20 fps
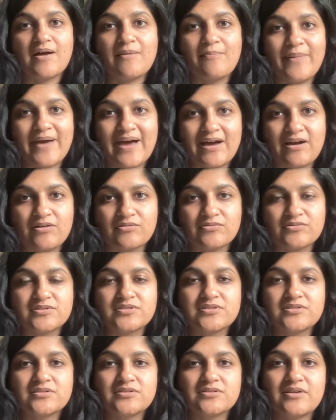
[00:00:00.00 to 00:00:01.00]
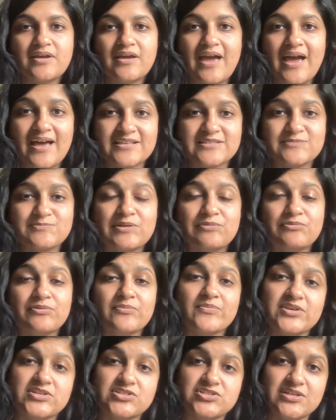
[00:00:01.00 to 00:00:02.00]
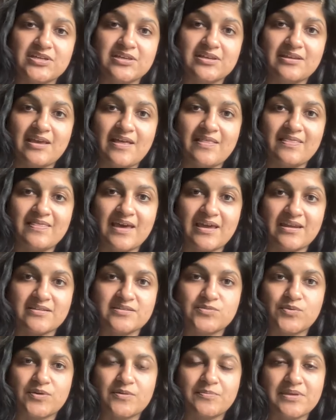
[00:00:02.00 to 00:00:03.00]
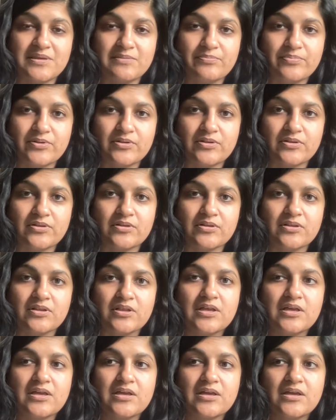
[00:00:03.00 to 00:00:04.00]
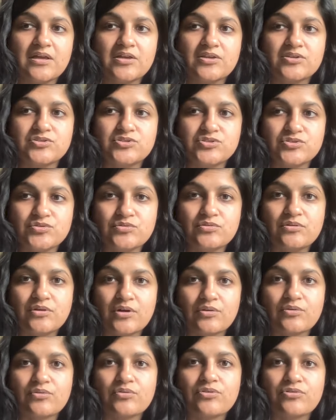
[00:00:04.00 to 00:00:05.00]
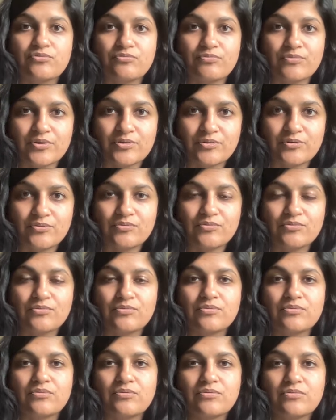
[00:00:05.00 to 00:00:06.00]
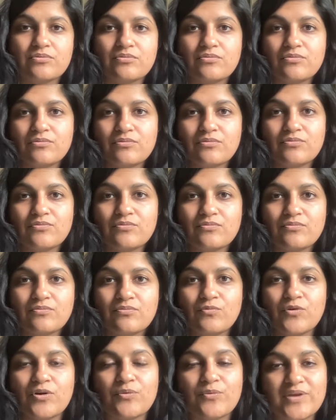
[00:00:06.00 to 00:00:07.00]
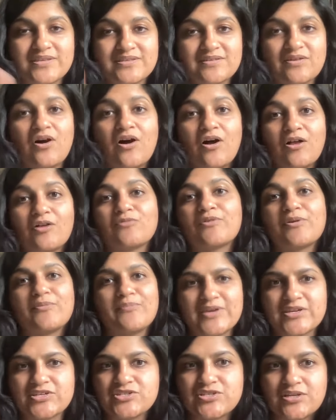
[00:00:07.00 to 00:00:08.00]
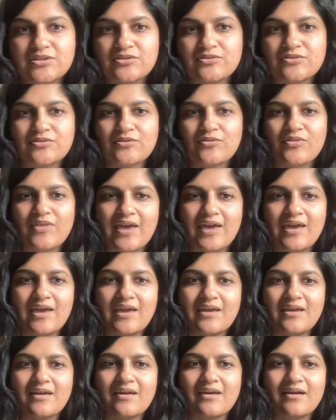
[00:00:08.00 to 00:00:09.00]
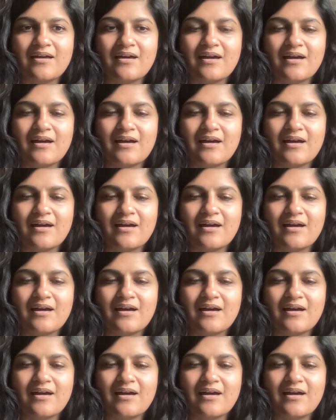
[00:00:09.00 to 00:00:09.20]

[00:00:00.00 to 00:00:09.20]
about asthma remission, and that is where people do go through what we call remission. So they